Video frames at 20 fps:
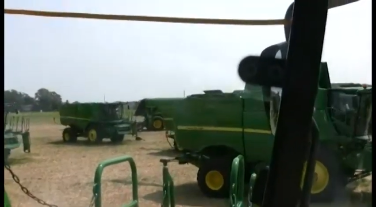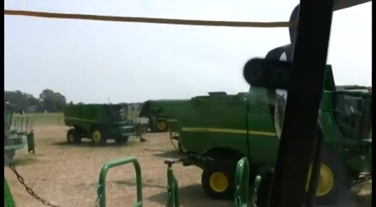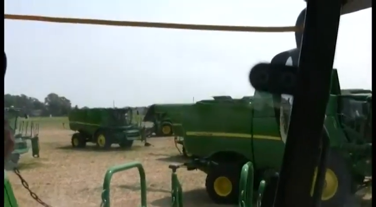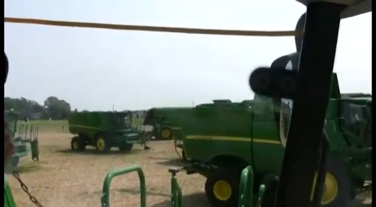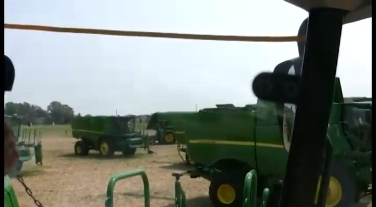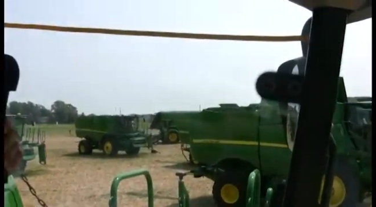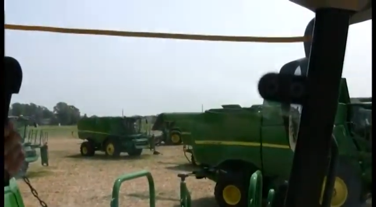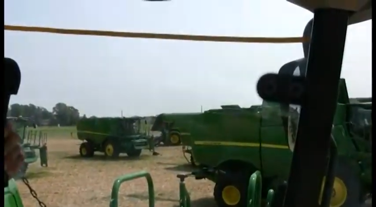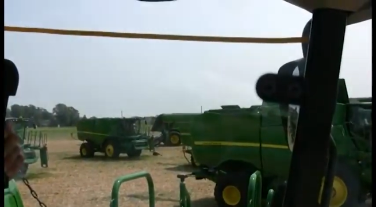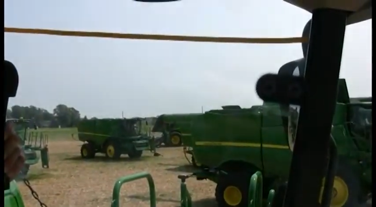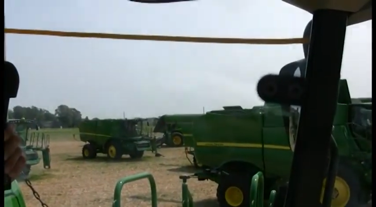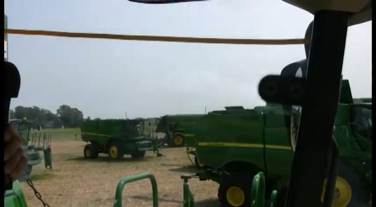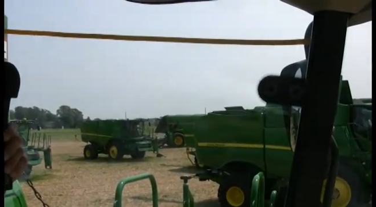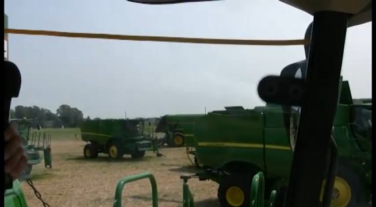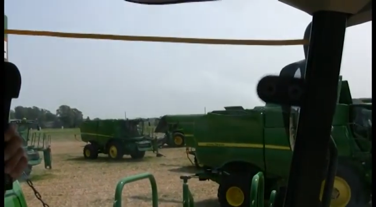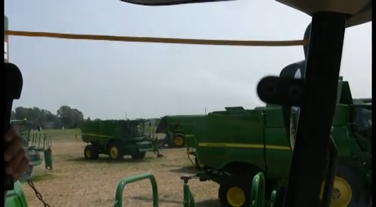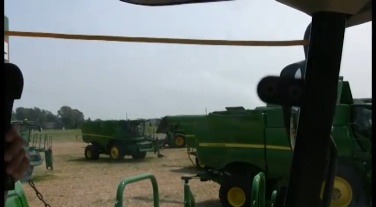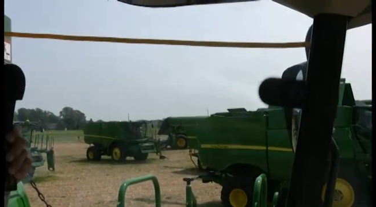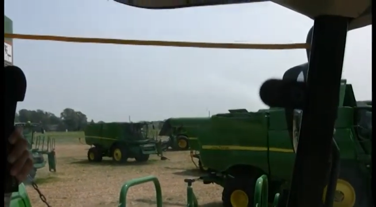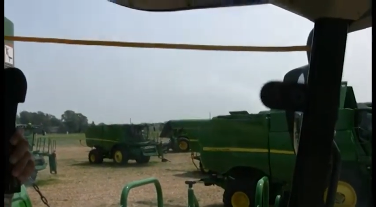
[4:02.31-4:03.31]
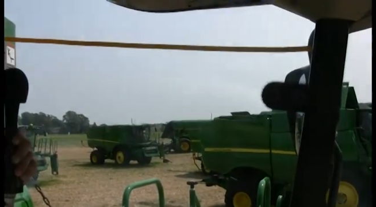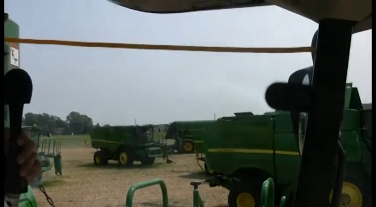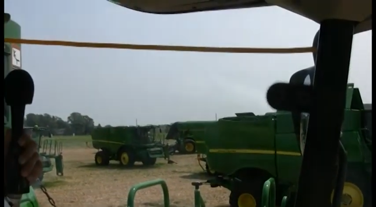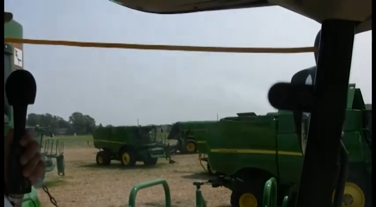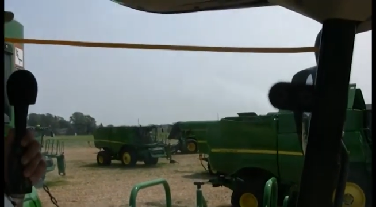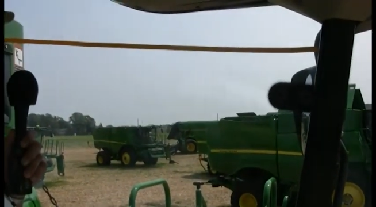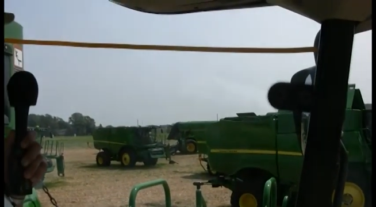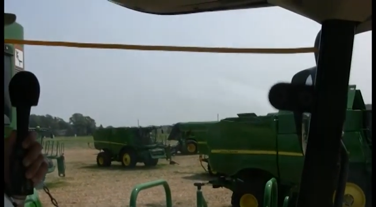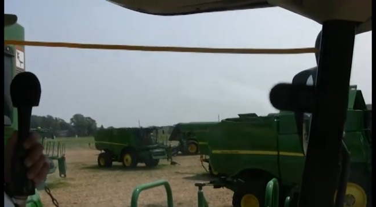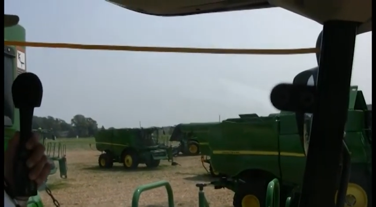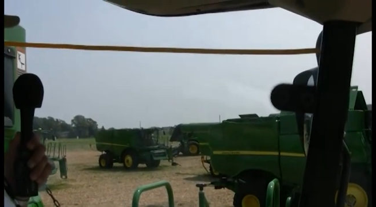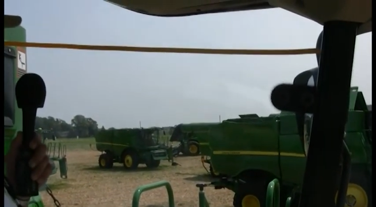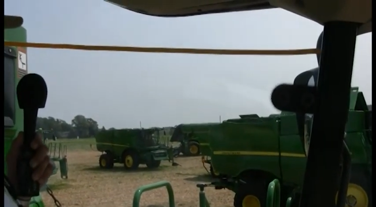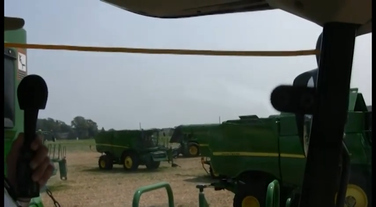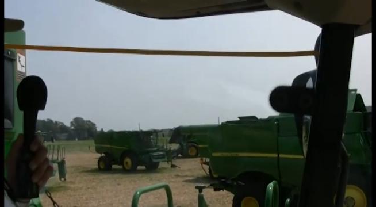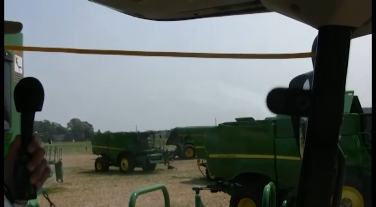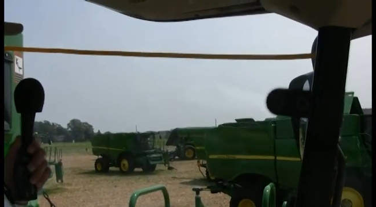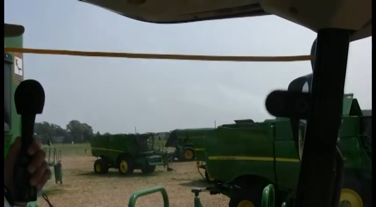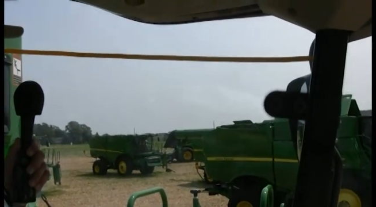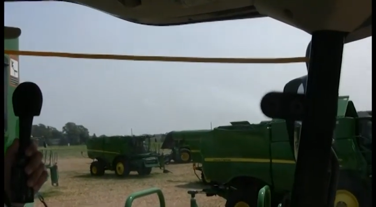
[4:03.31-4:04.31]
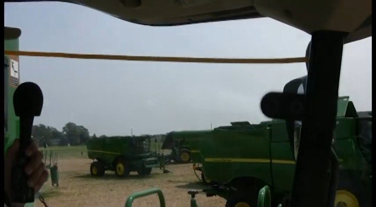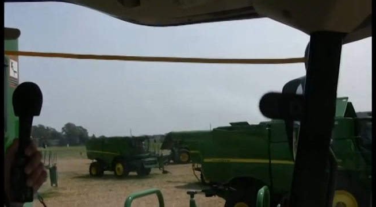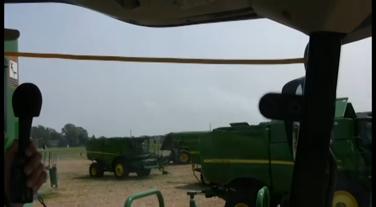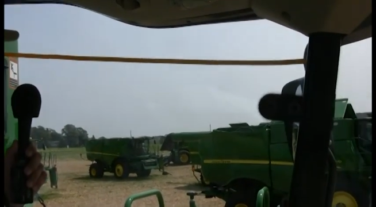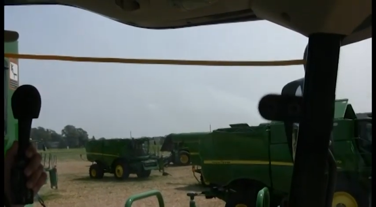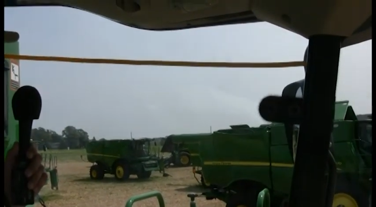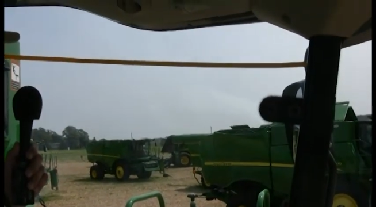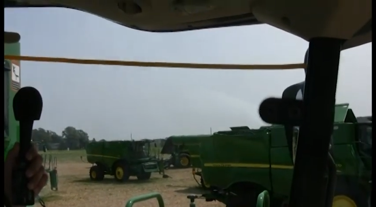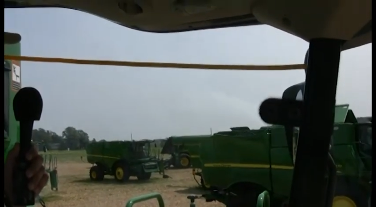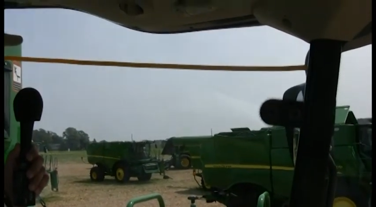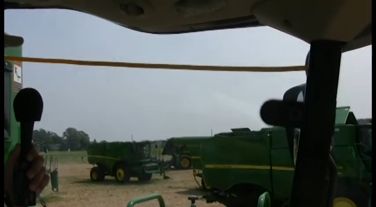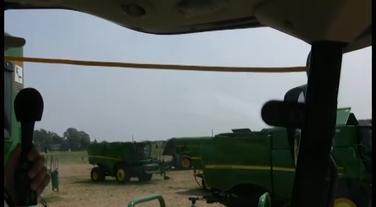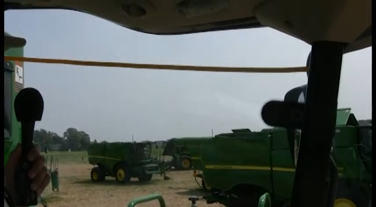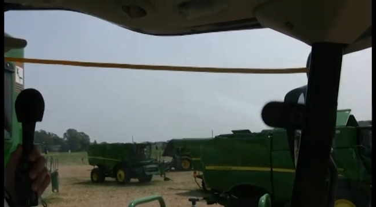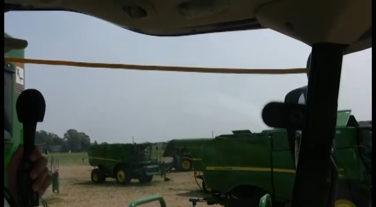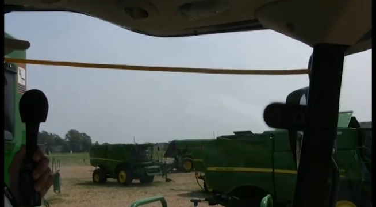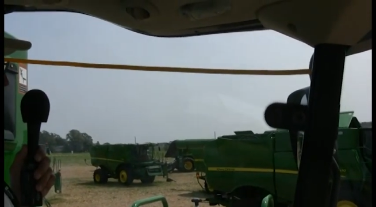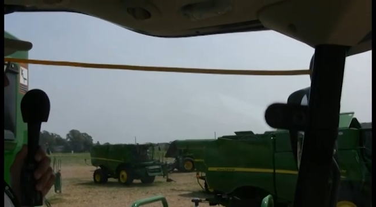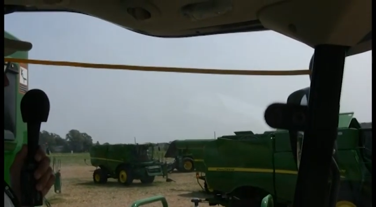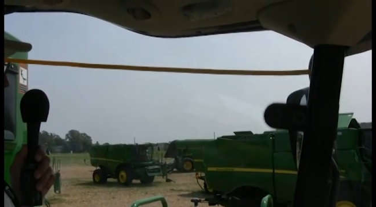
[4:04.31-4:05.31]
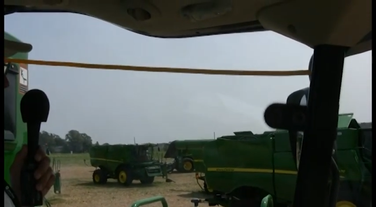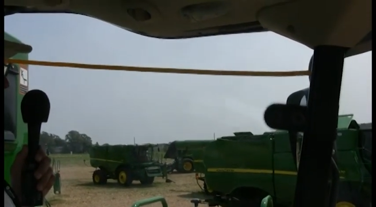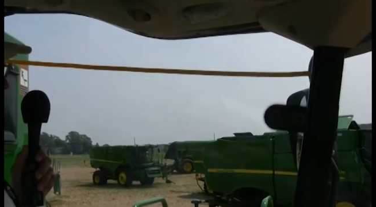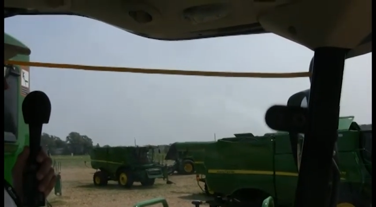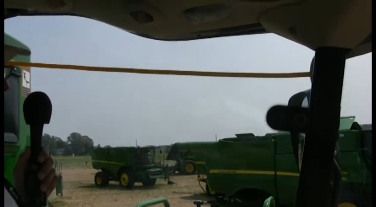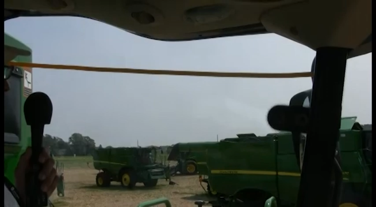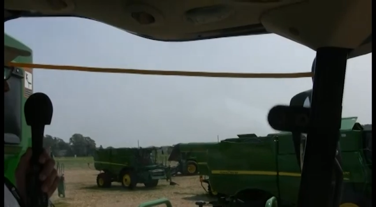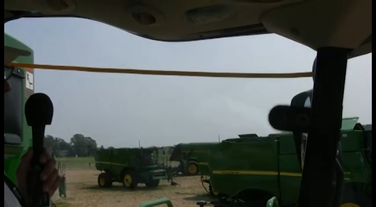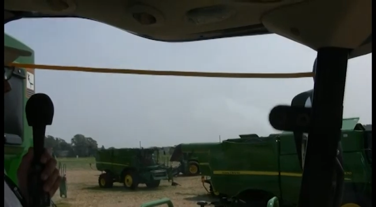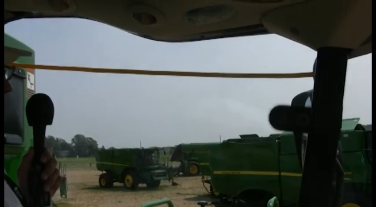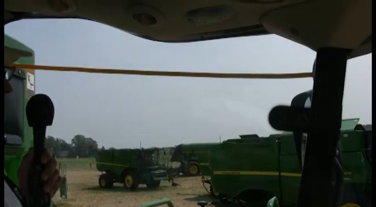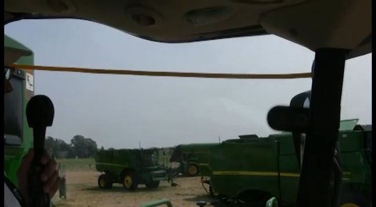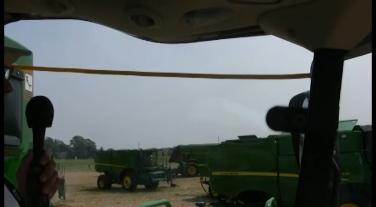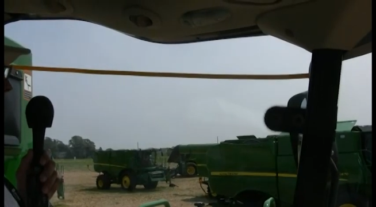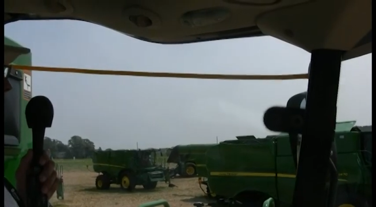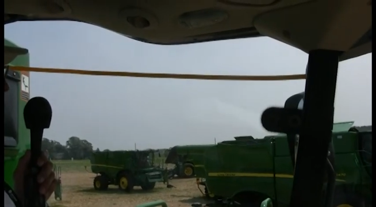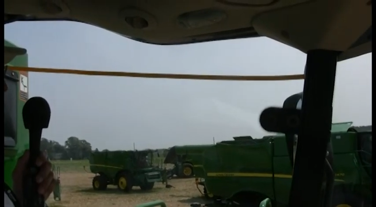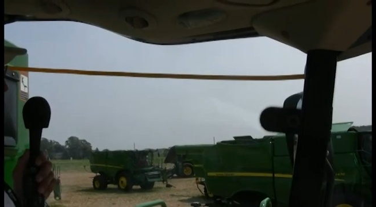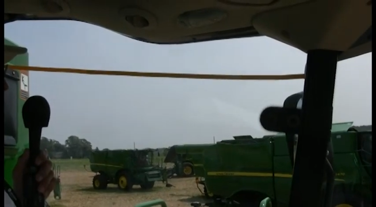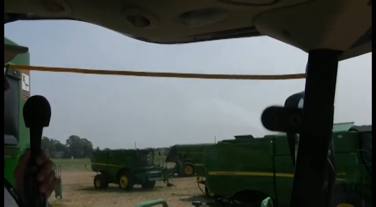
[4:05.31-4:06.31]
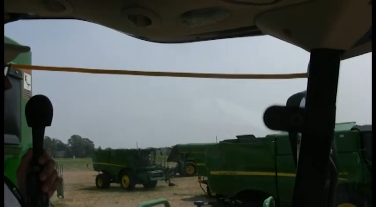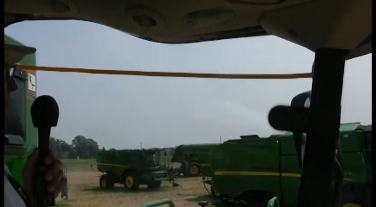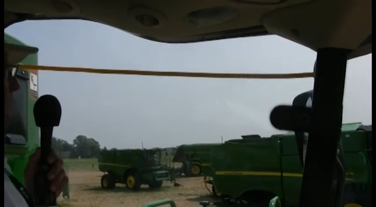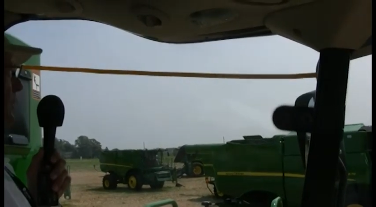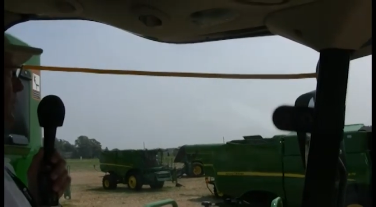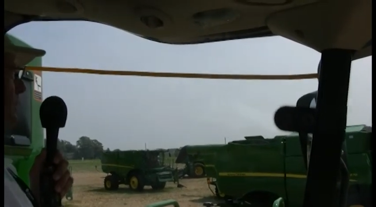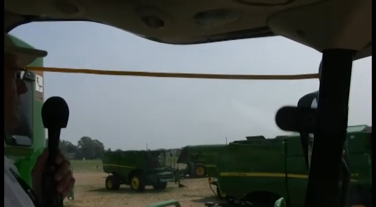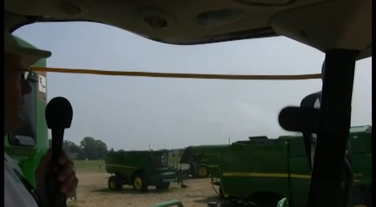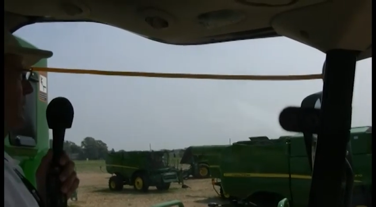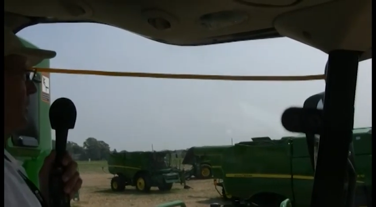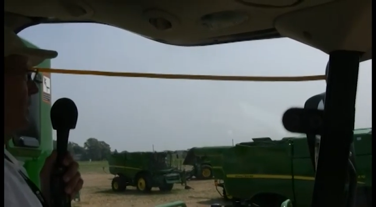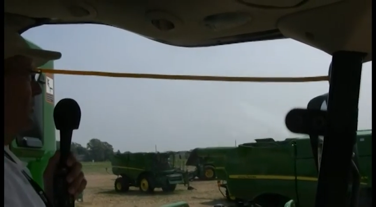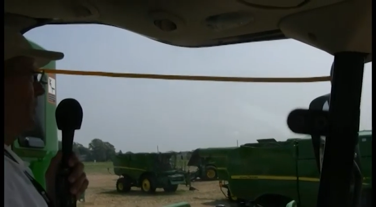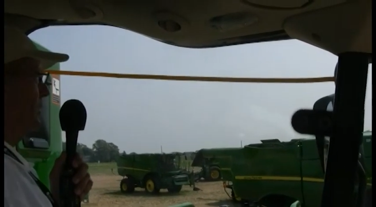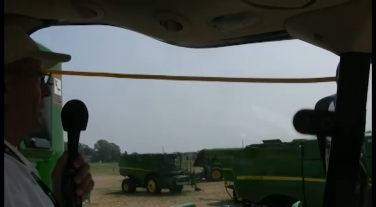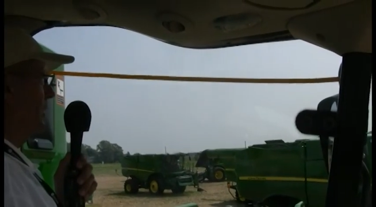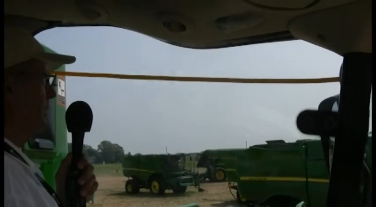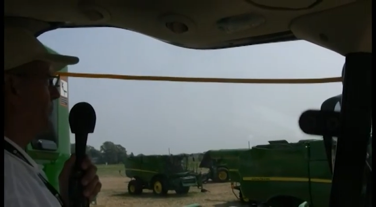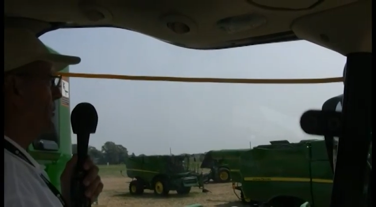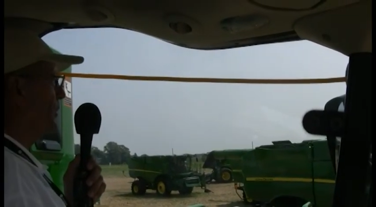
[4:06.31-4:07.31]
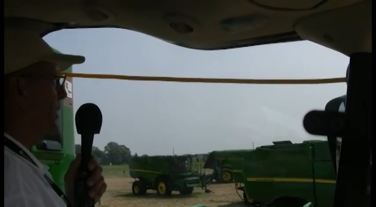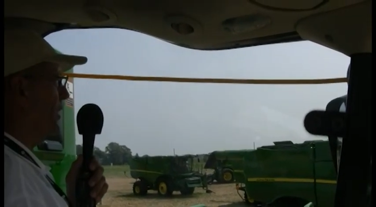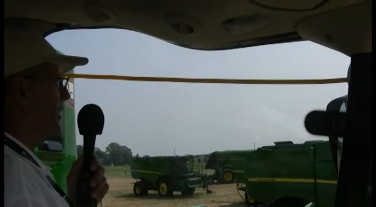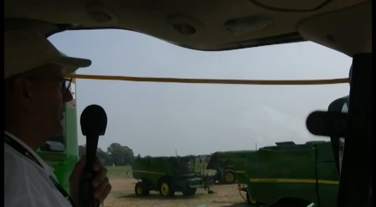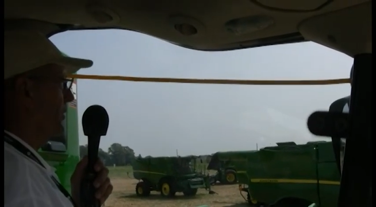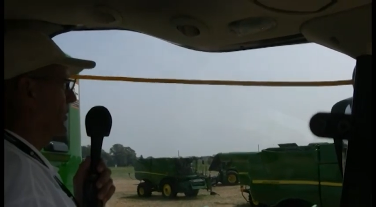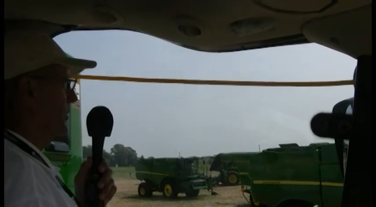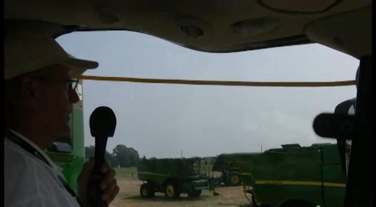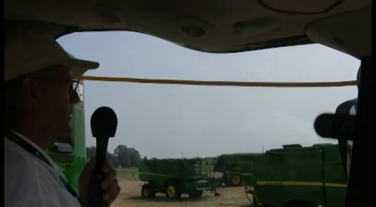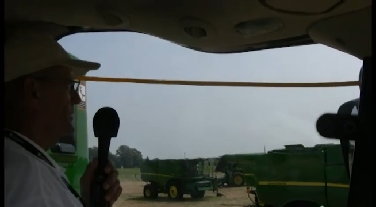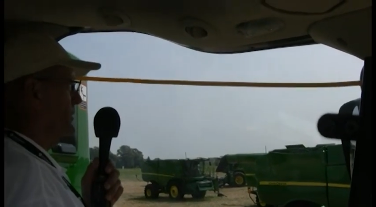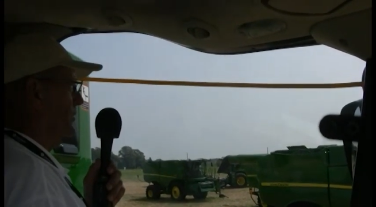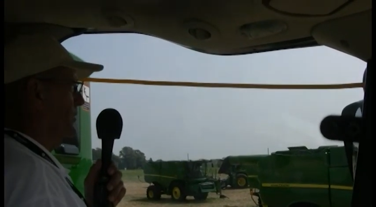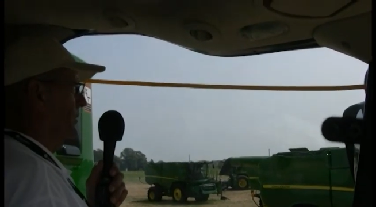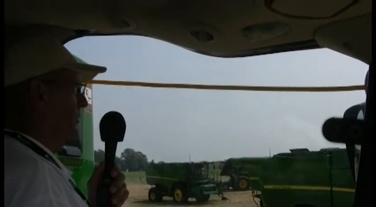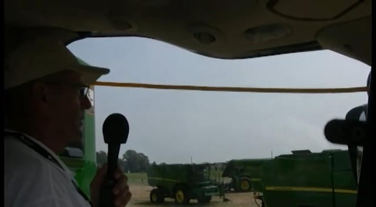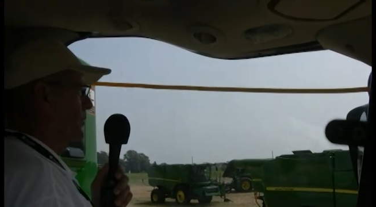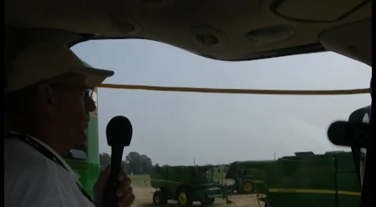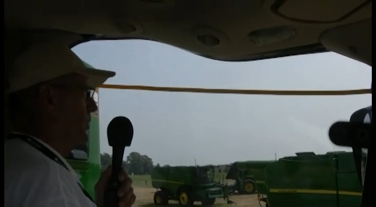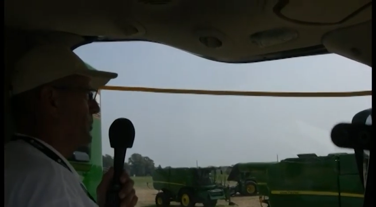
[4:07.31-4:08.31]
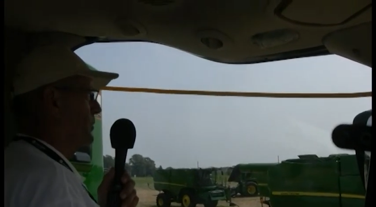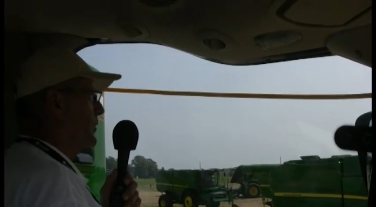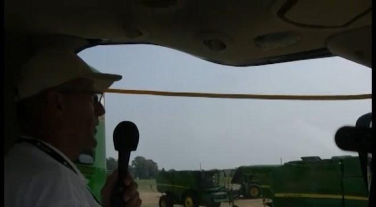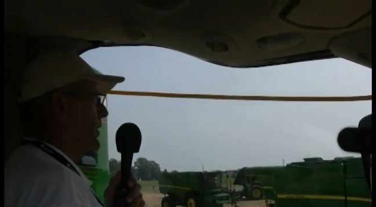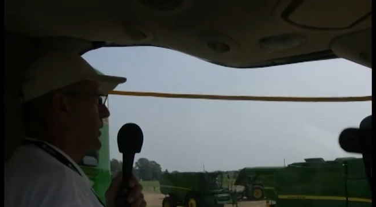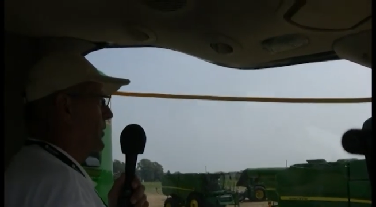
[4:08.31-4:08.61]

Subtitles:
Nobody's mouth can be seen.